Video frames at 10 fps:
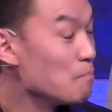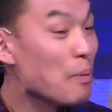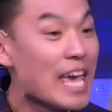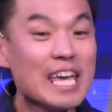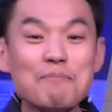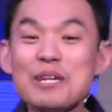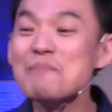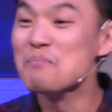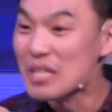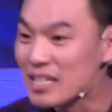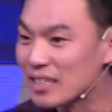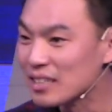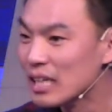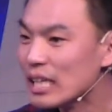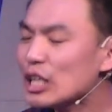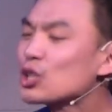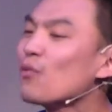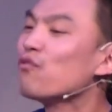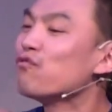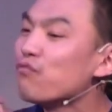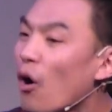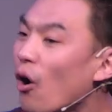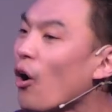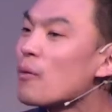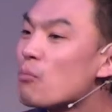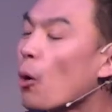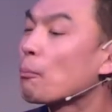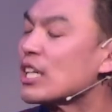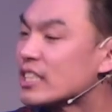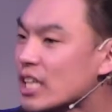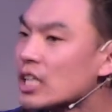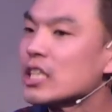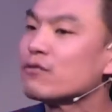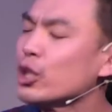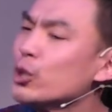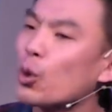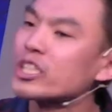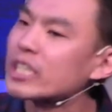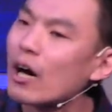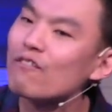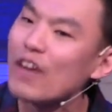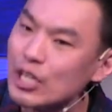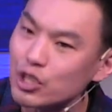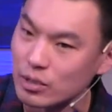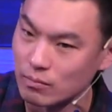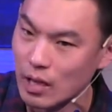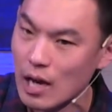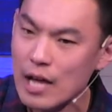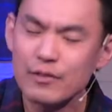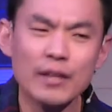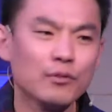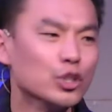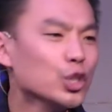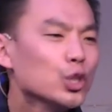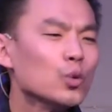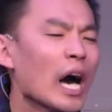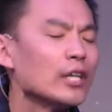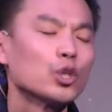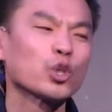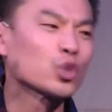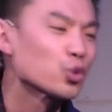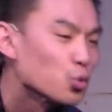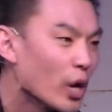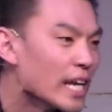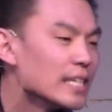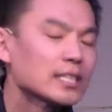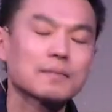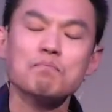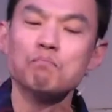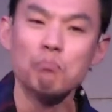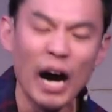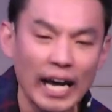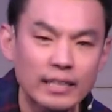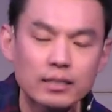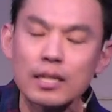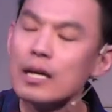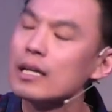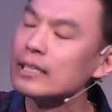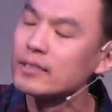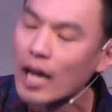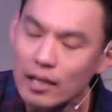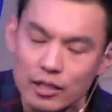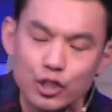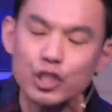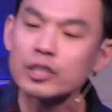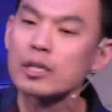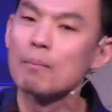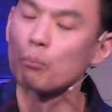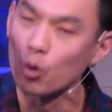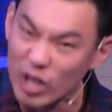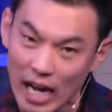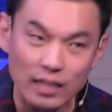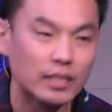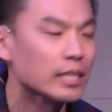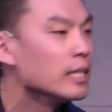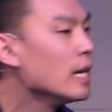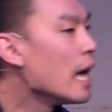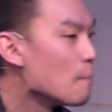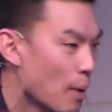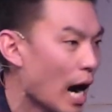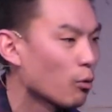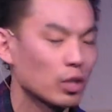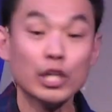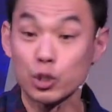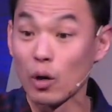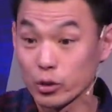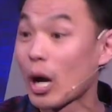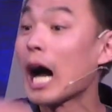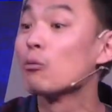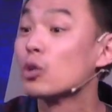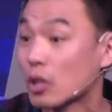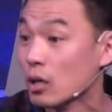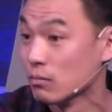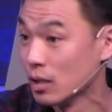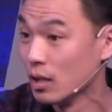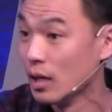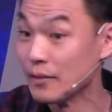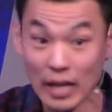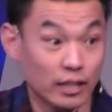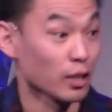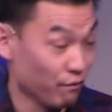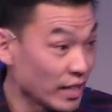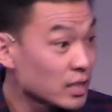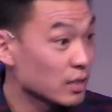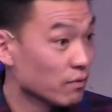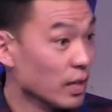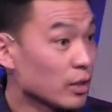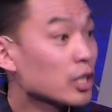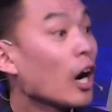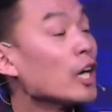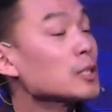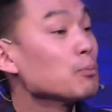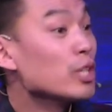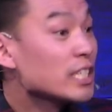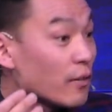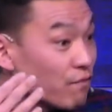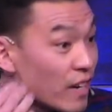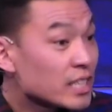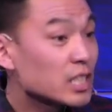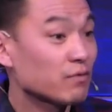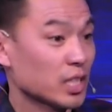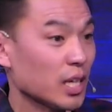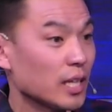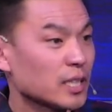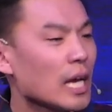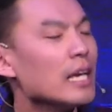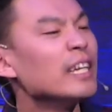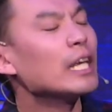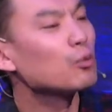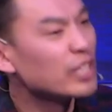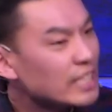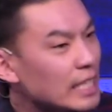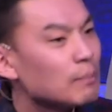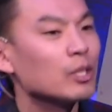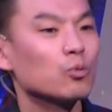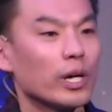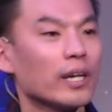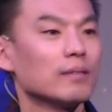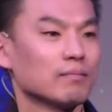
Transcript: Baby me is far more productive to your salvation than you at your greatest might, intelligence, morality, and power. So I will go. And that is offensive. The gospel is offensive to us in a redeeming way.